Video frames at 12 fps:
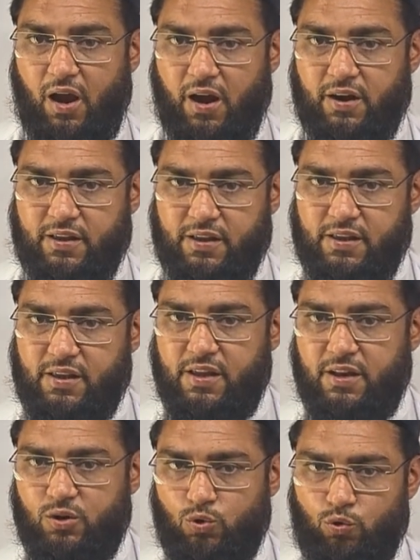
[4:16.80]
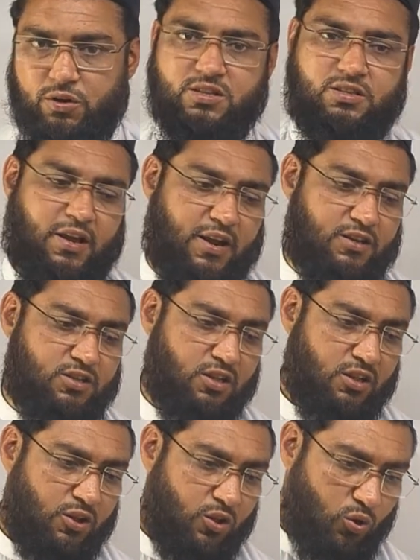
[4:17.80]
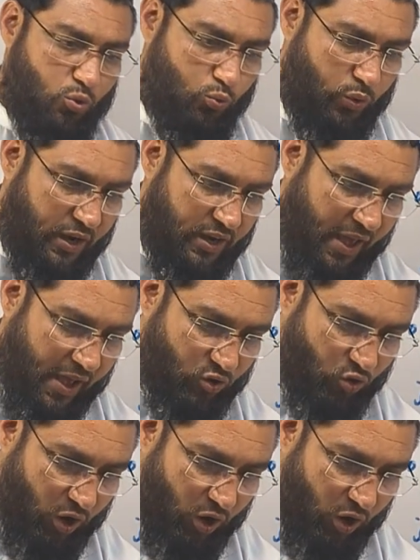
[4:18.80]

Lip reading: and he noticed that when a